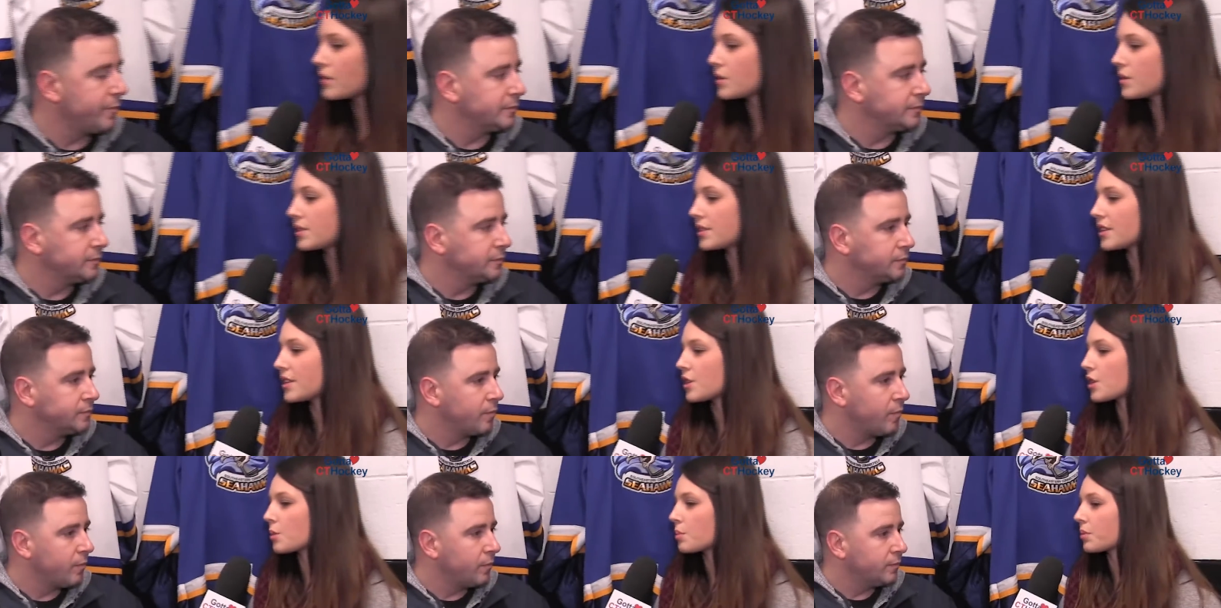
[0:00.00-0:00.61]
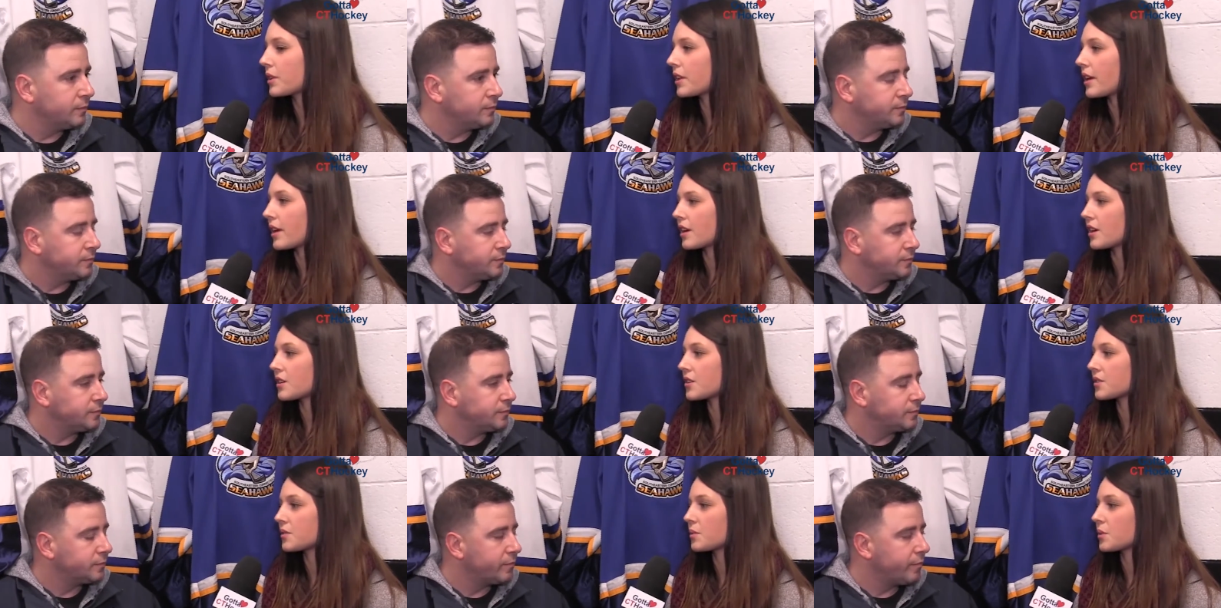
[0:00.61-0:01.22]
Speaker 1: have you seen your
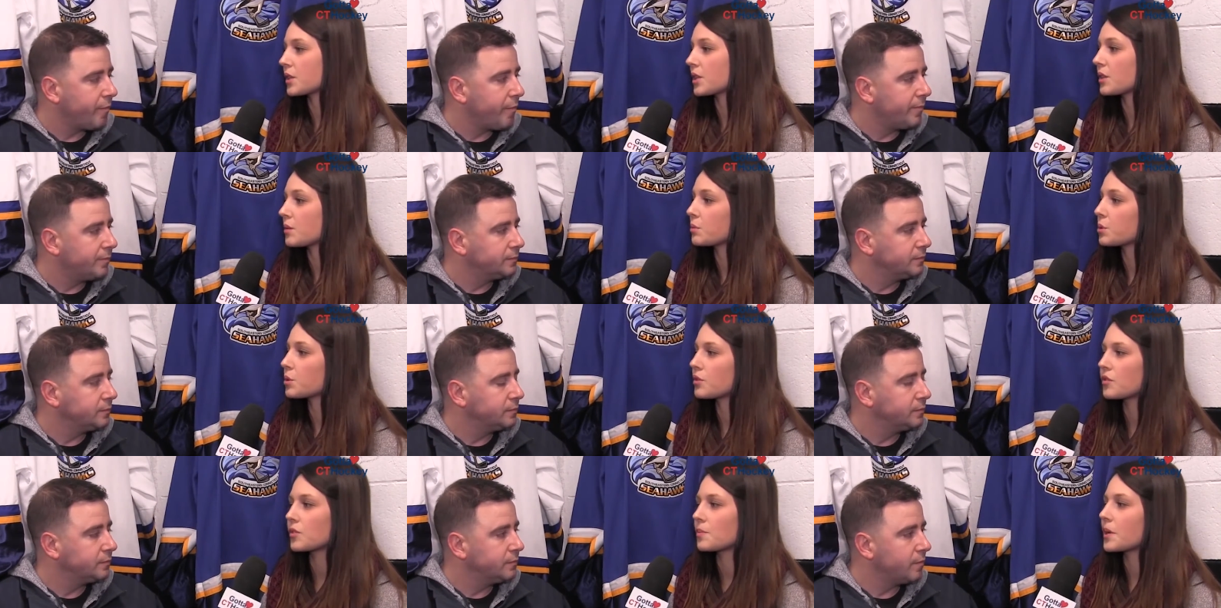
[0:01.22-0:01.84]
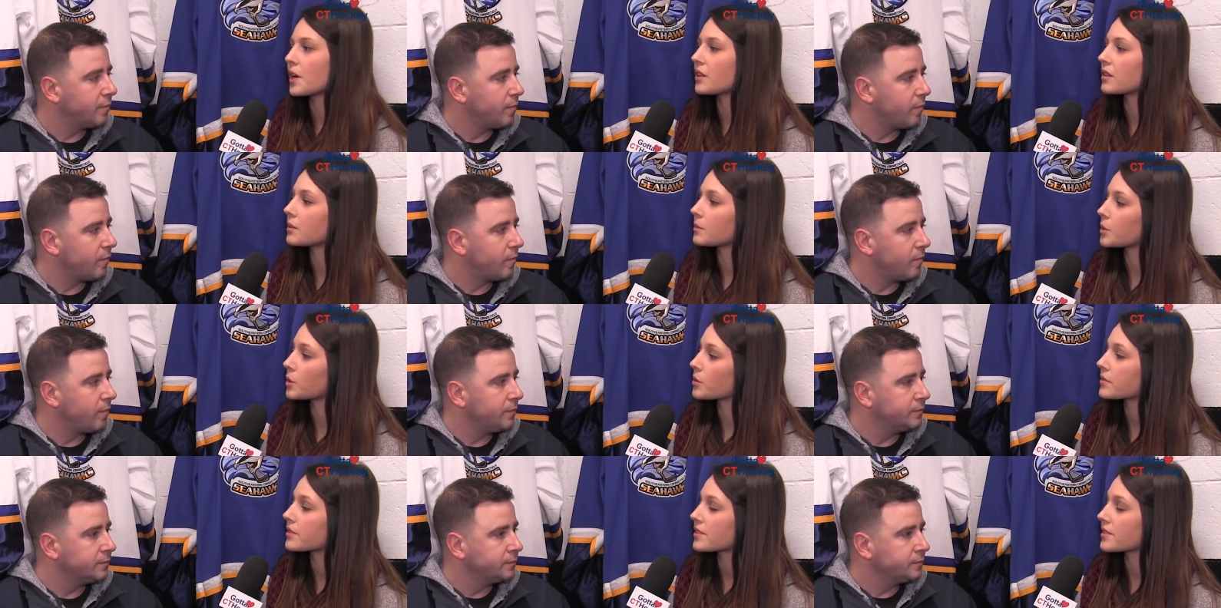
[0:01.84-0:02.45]
players really improve upon the
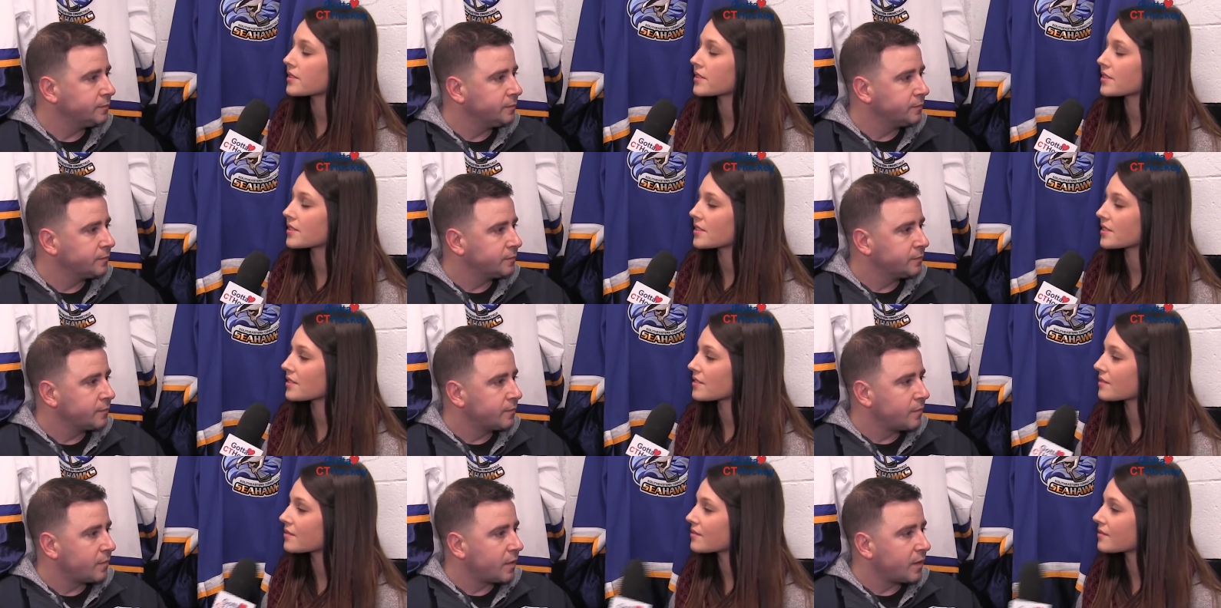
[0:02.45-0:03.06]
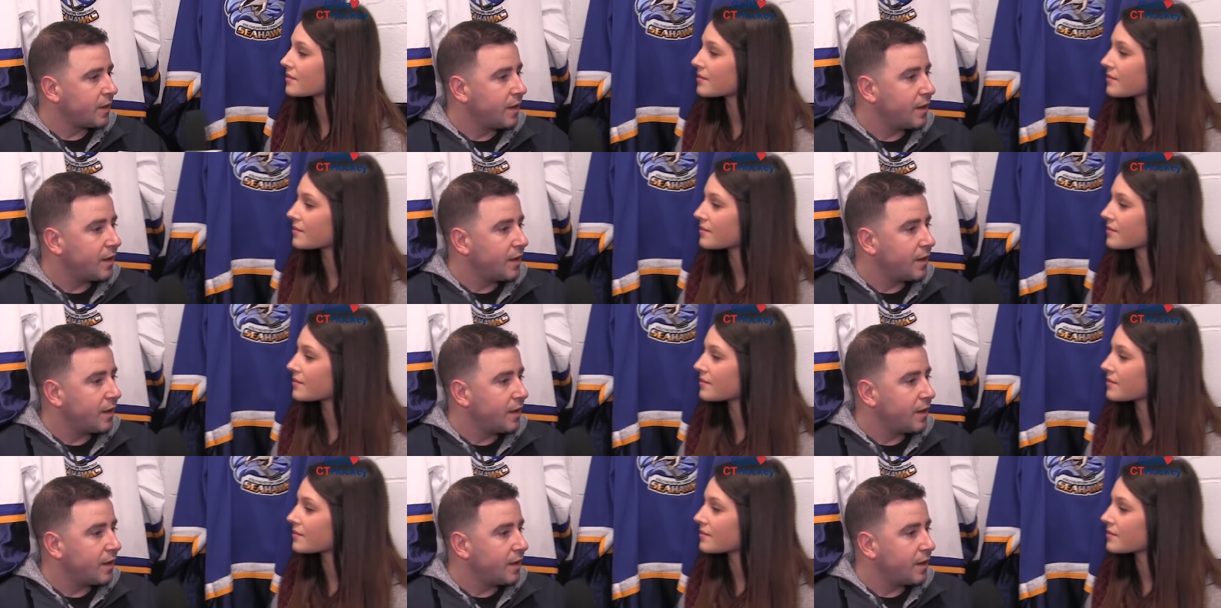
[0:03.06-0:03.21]
most this season?